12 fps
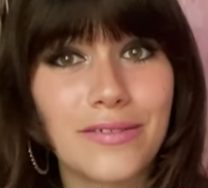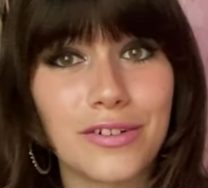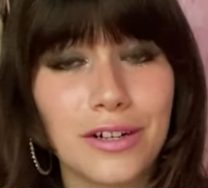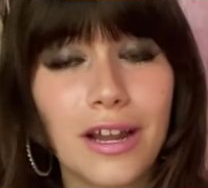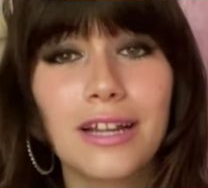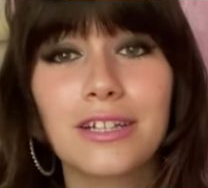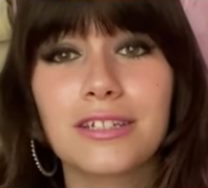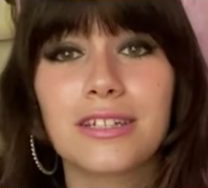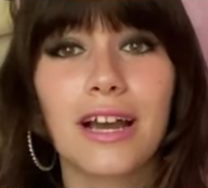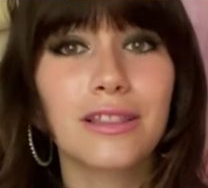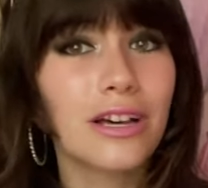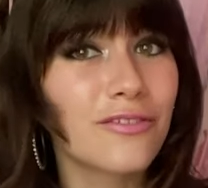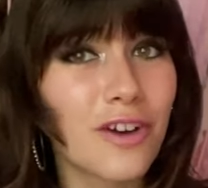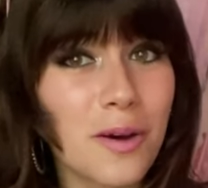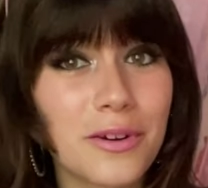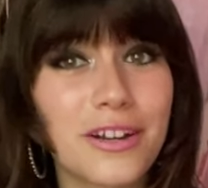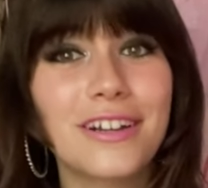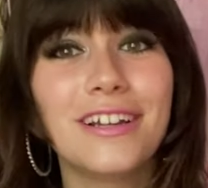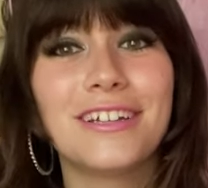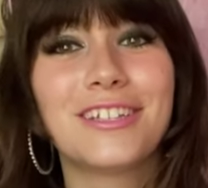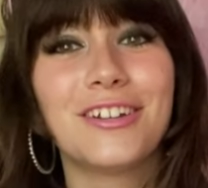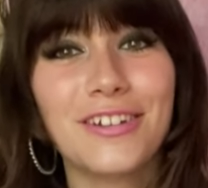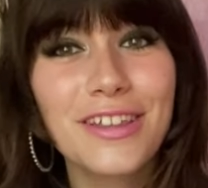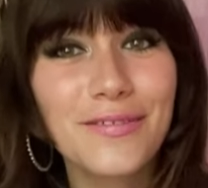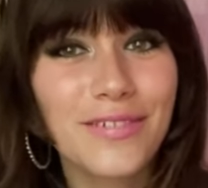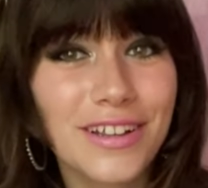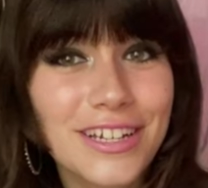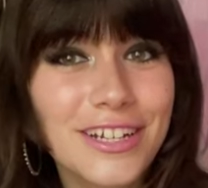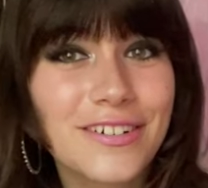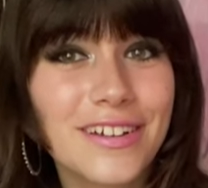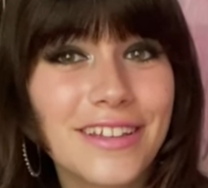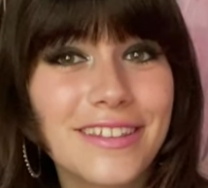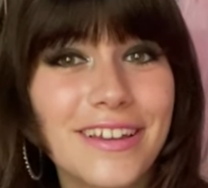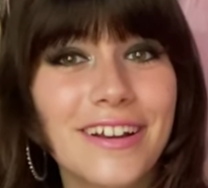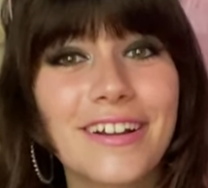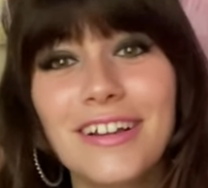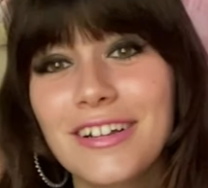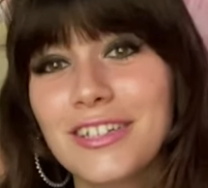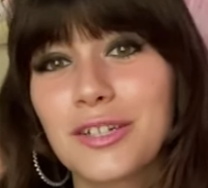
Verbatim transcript: ever i just i love walmart it's really fun to go in there